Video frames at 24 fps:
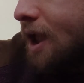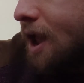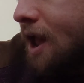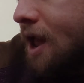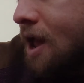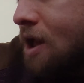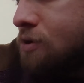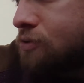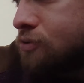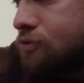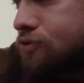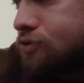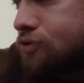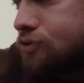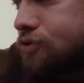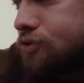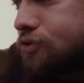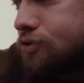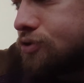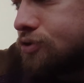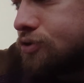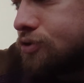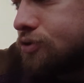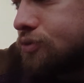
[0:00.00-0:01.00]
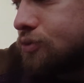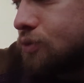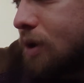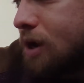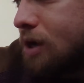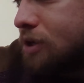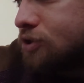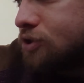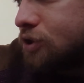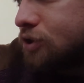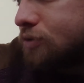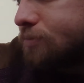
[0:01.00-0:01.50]
house.
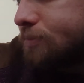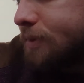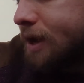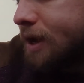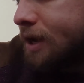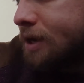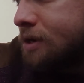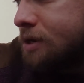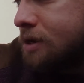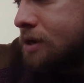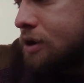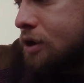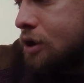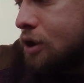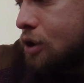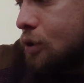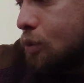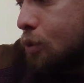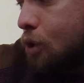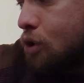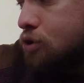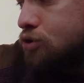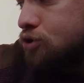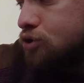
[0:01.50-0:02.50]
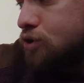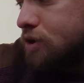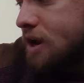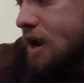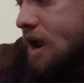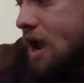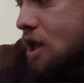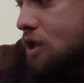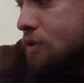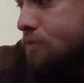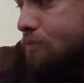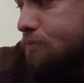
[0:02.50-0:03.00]
Wise old man, won't you
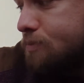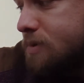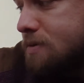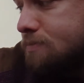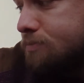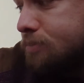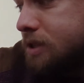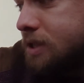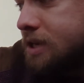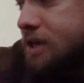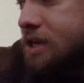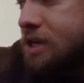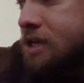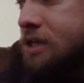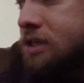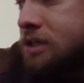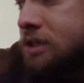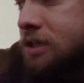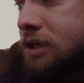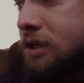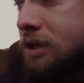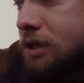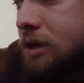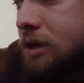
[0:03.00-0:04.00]
help me, please?